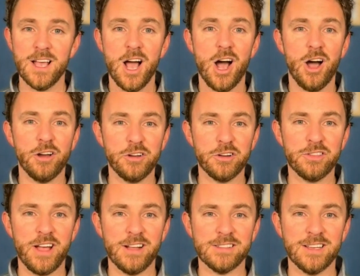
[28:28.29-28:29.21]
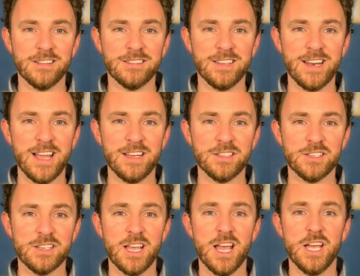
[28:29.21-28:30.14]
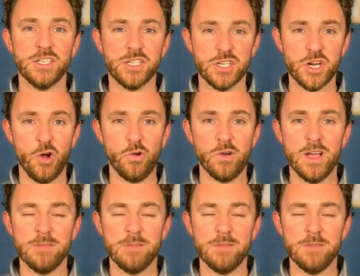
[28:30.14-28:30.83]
on your thoughts on today's show.